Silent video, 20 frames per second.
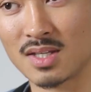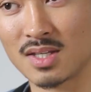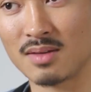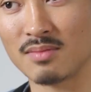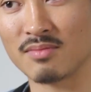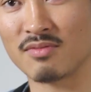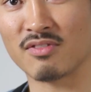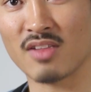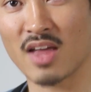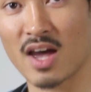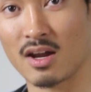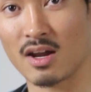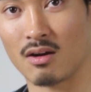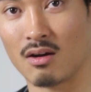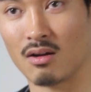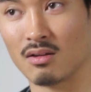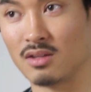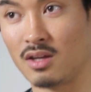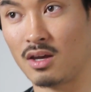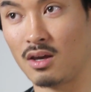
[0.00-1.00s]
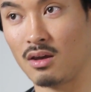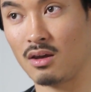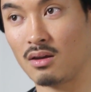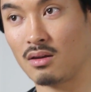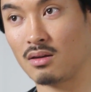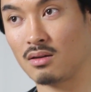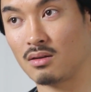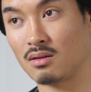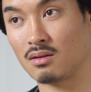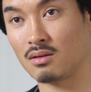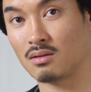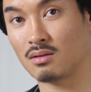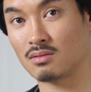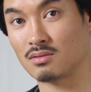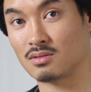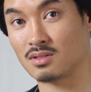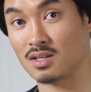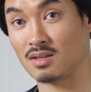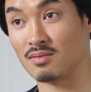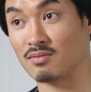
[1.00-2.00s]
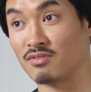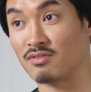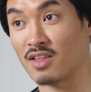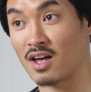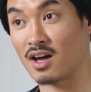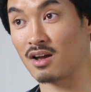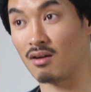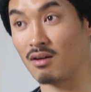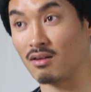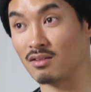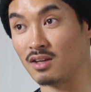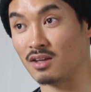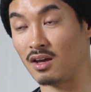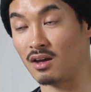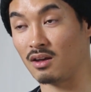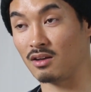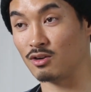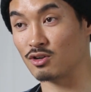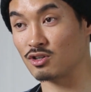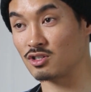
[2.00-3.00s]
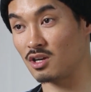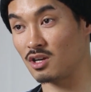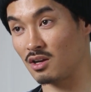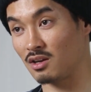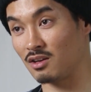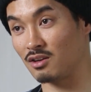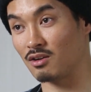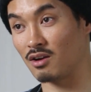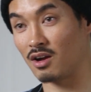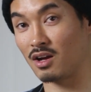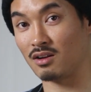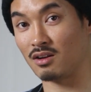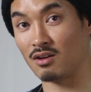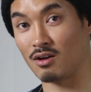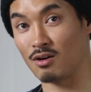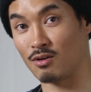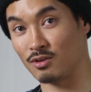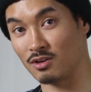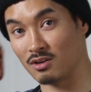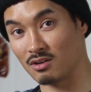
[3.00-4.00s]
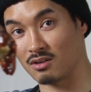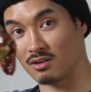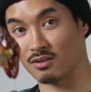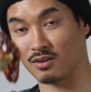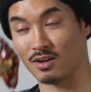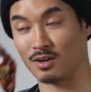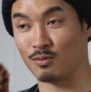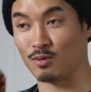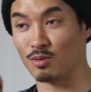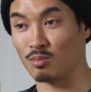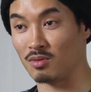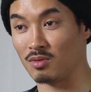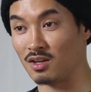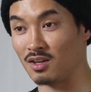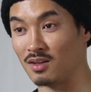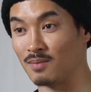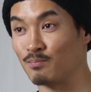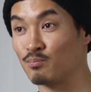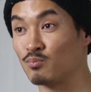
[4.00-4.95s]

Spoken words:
Team flat all day. Team flat all day. You're shaking your head no, you're agreeing with me.